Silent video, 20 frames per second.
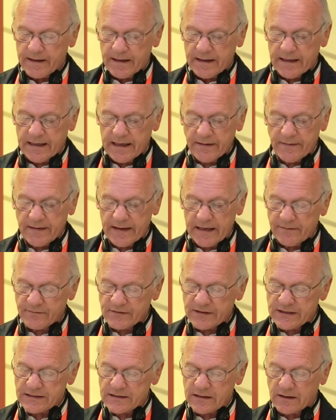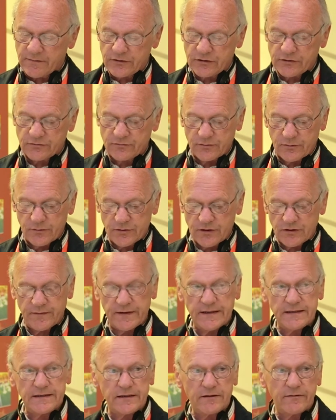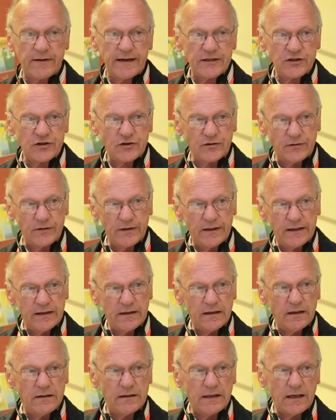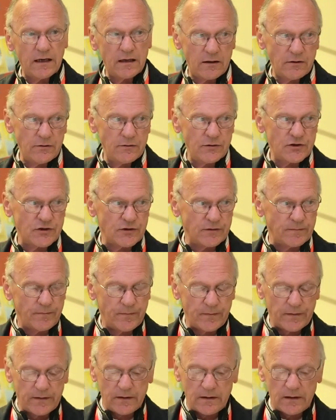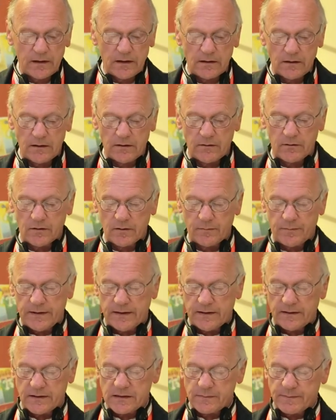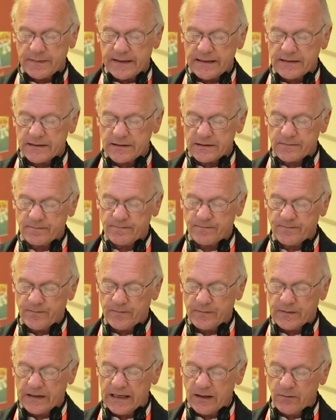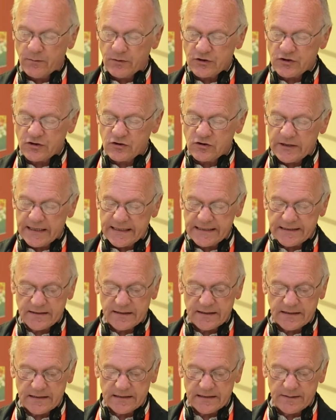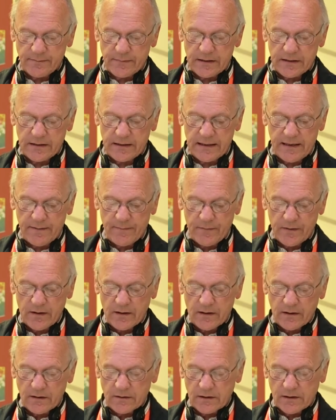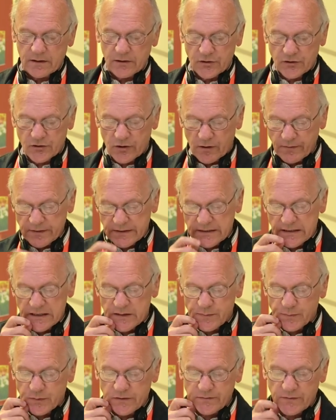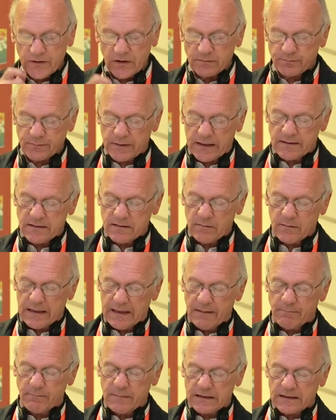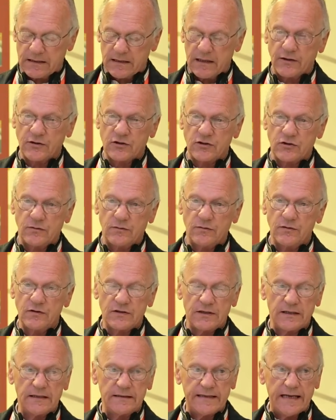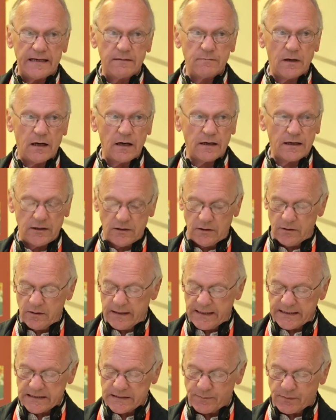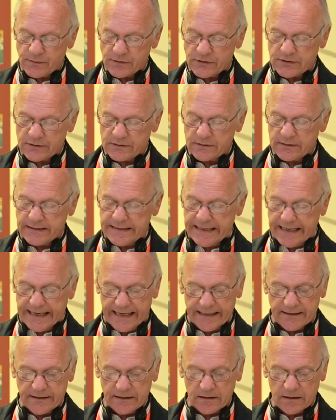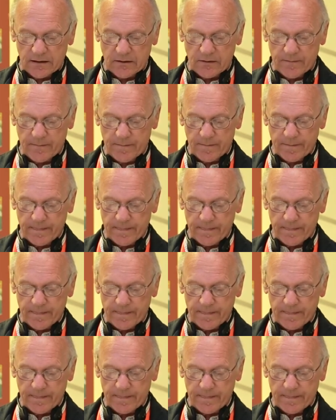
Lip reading: Here they have discovered a route of integration and inclusion in the European space. I would suggest that similarly, the controversies provoked by the Muhammad cartoons in Denmark in Jyllandsposten a decade ago